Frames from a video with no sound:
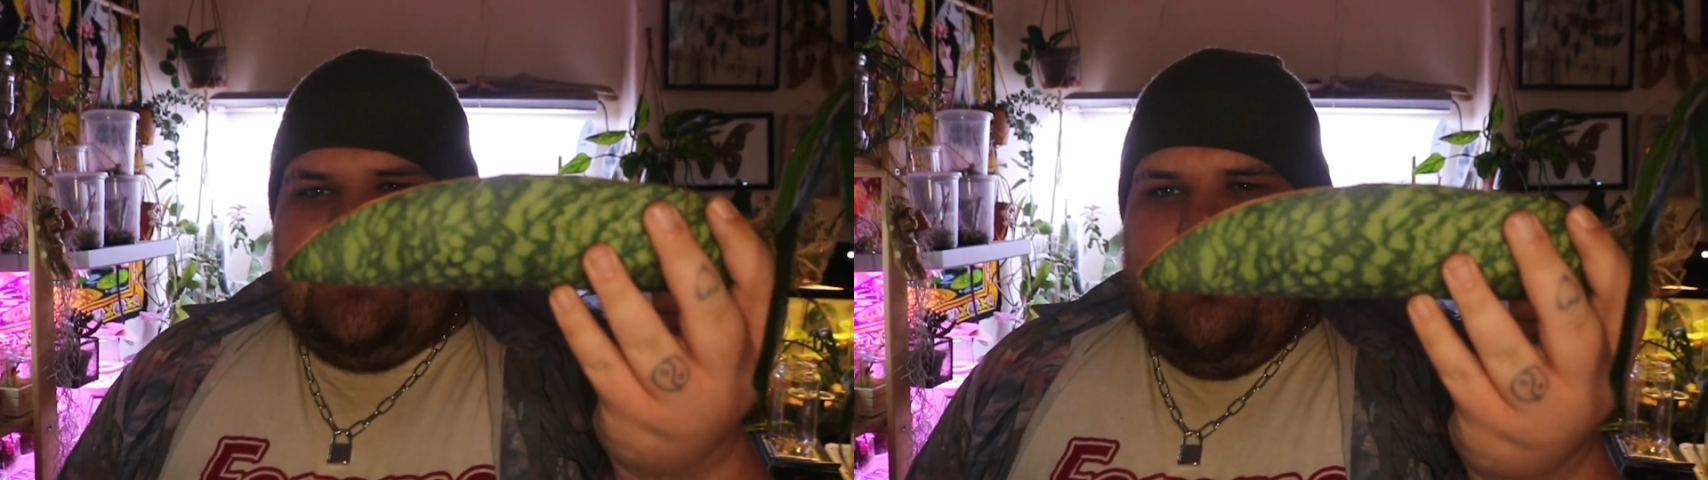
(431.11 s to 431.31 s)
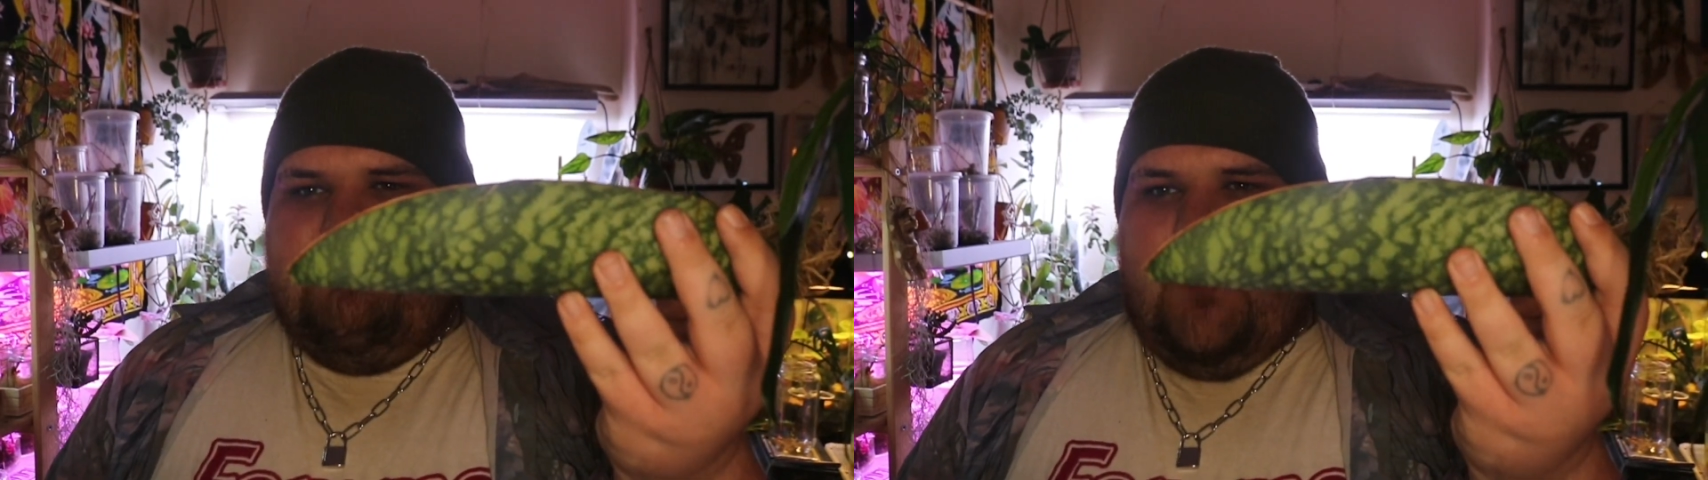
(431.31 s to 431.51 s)

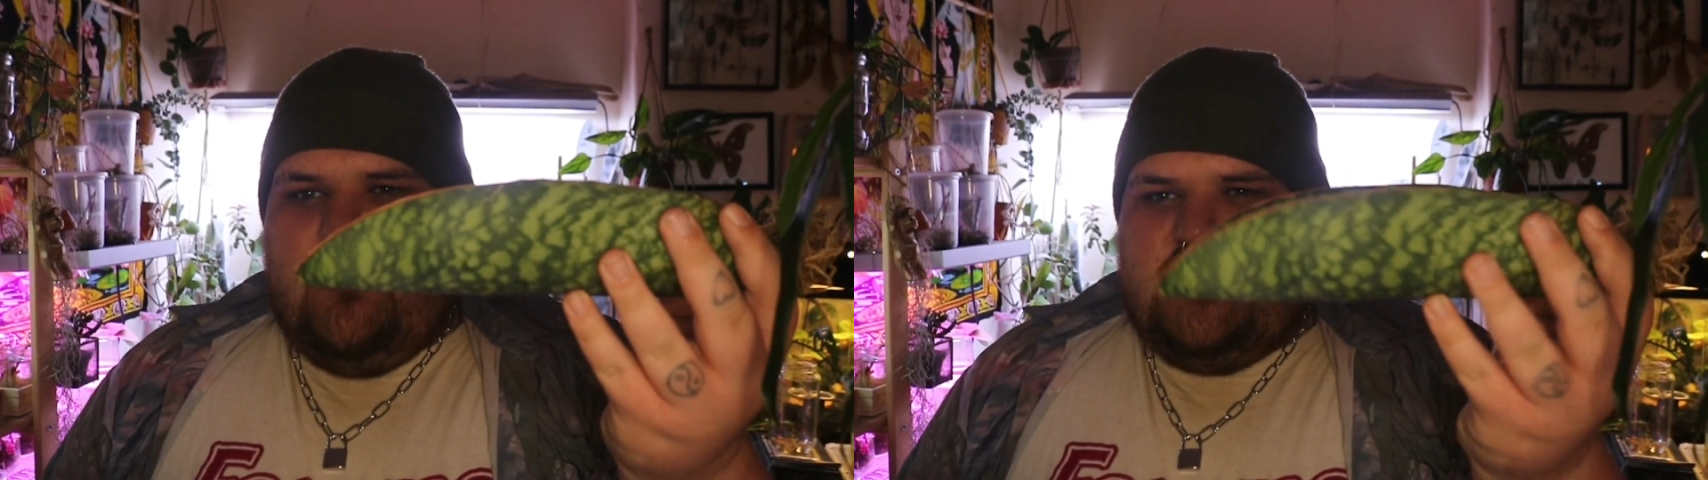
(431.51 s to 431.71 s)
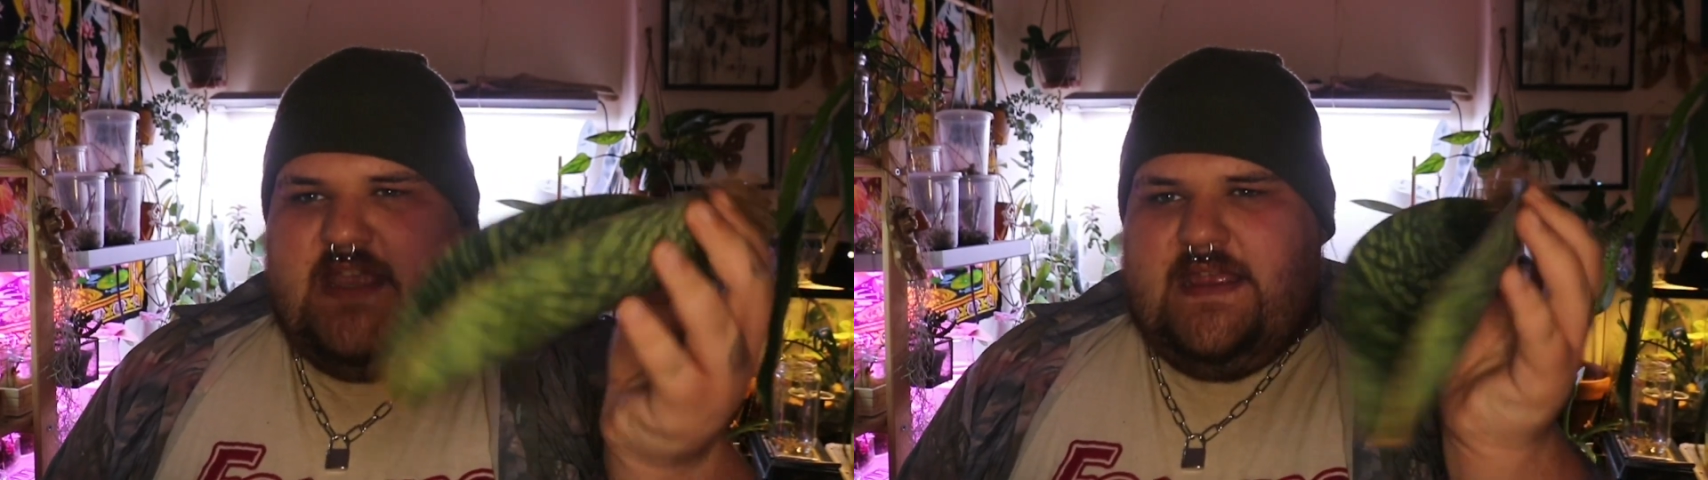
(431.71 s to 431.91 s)
it's a bit
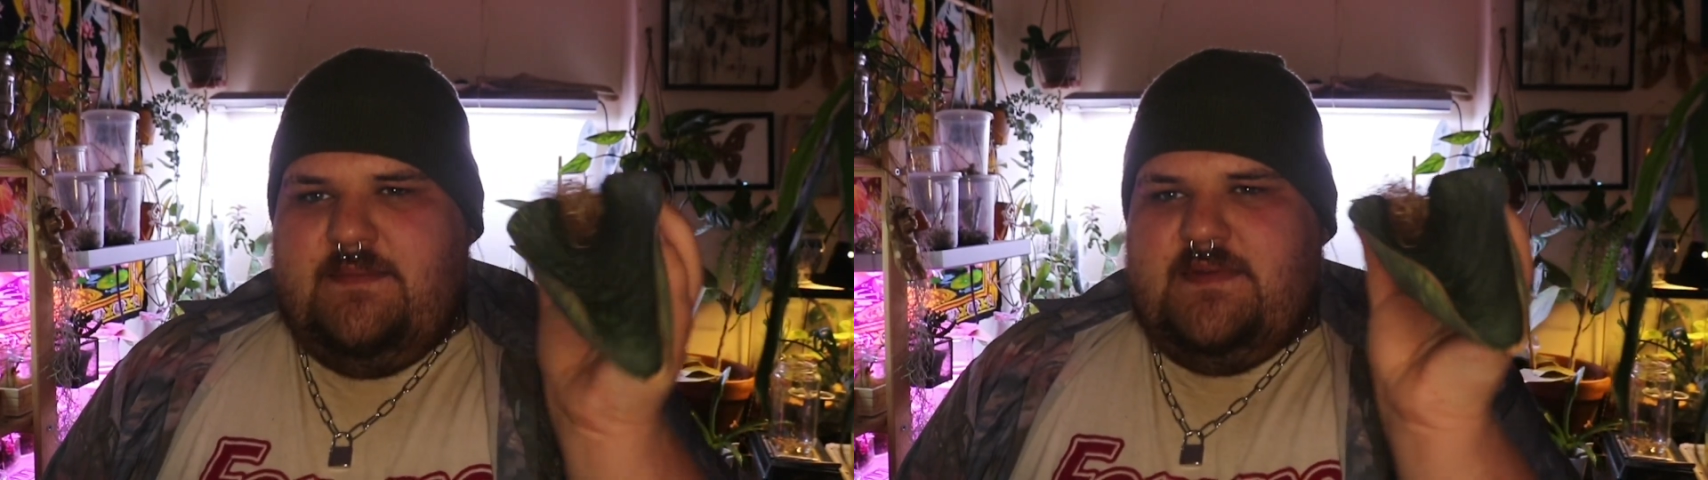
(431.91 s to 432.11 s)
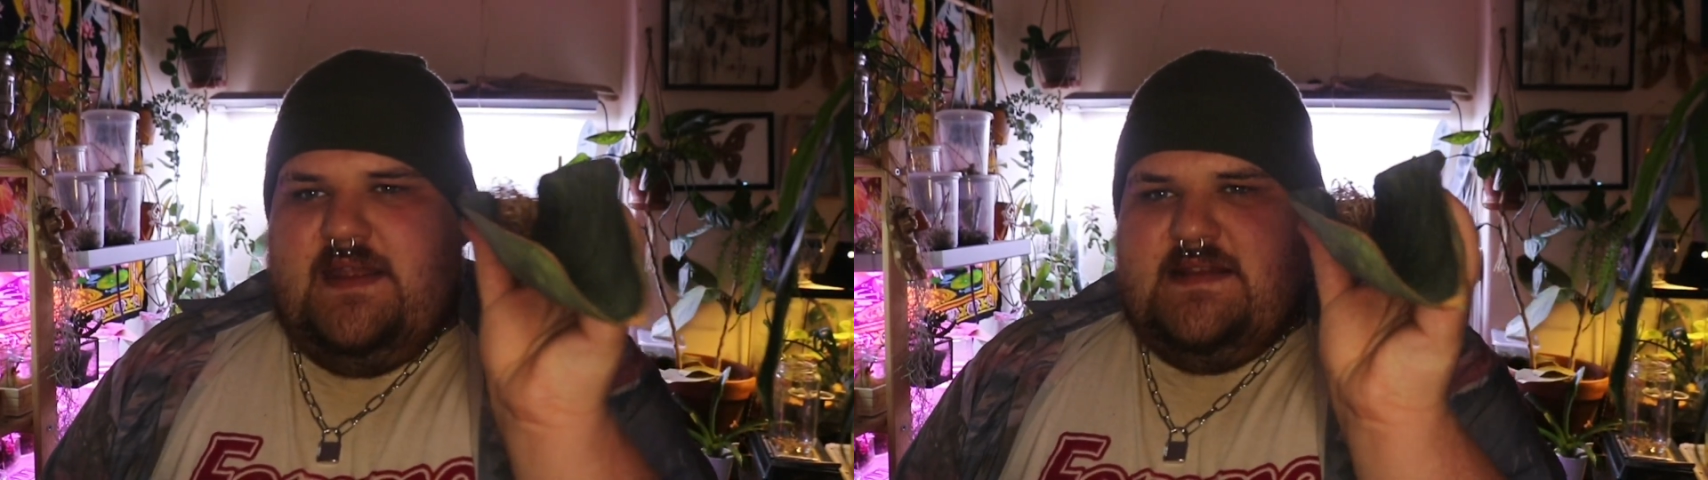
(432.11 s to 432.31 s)
boat shaped.